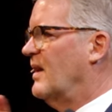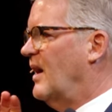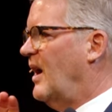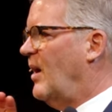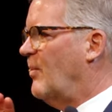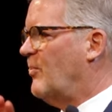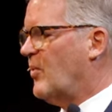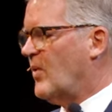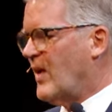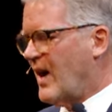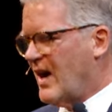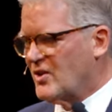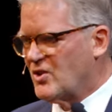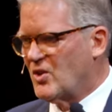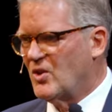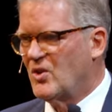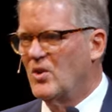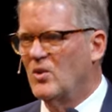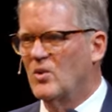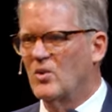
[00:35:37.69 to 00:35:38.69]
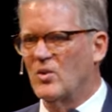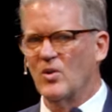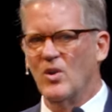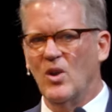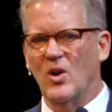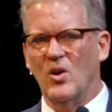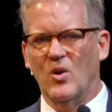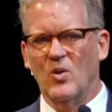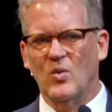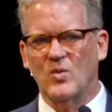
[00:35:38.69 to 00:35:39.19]
A prosecutor
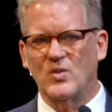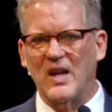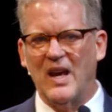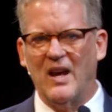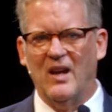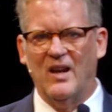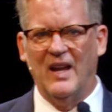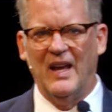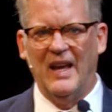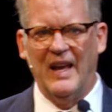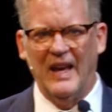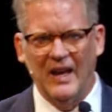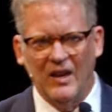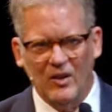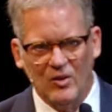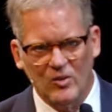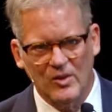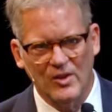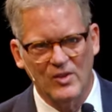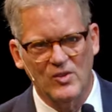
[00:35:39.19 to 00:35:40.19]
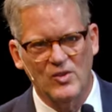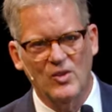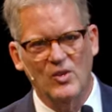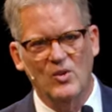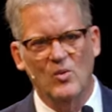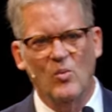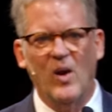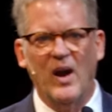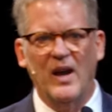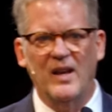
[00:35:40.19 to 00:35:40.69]
knows how to handle a
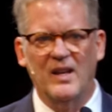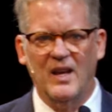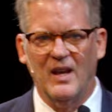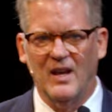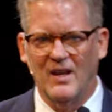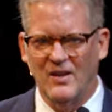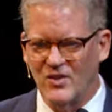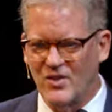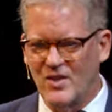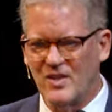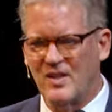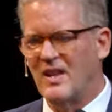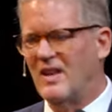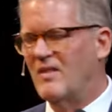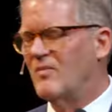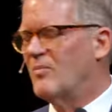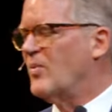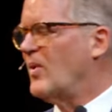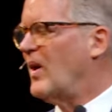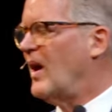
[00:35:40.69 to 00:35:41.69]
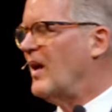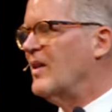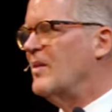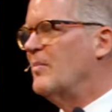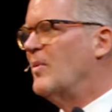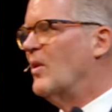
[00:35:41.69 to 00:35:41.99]
DUI case. They've probably